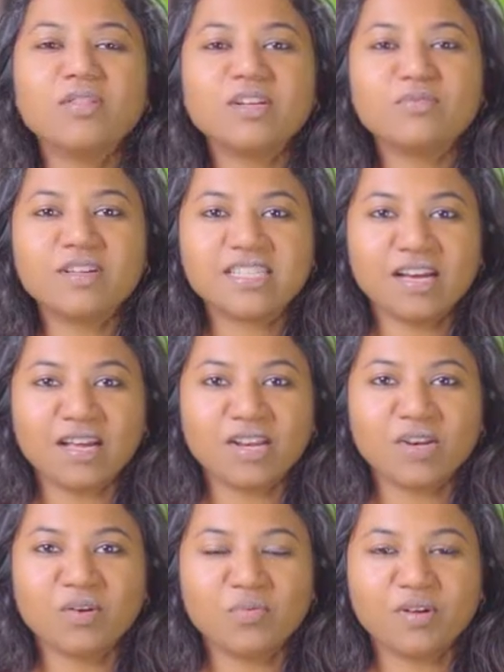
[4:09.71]
that we're
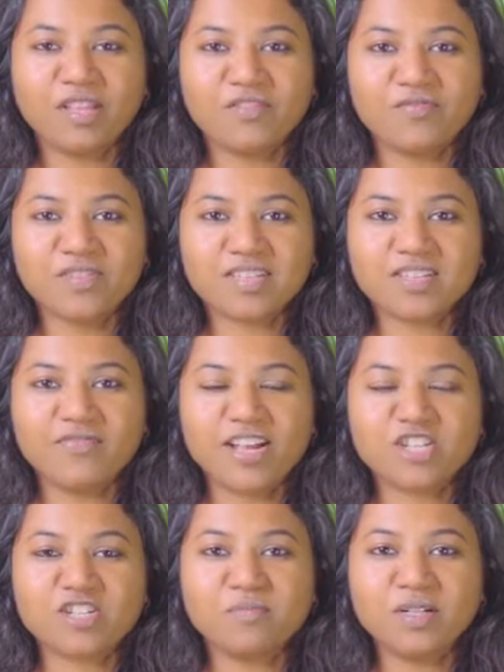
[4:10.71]
done with our first
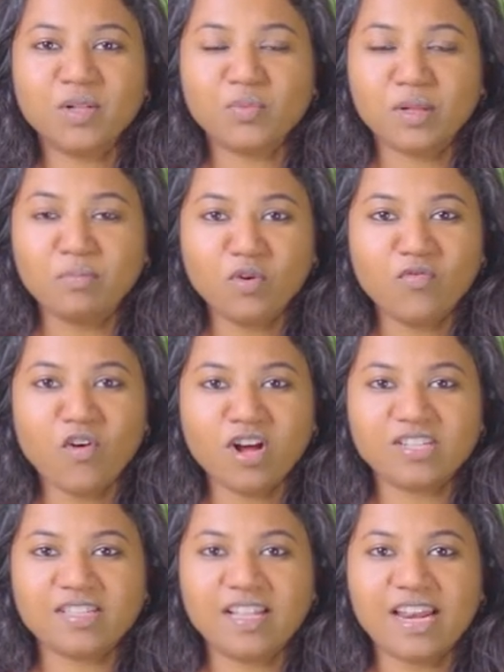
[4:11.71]
vegetable, we'll move on to the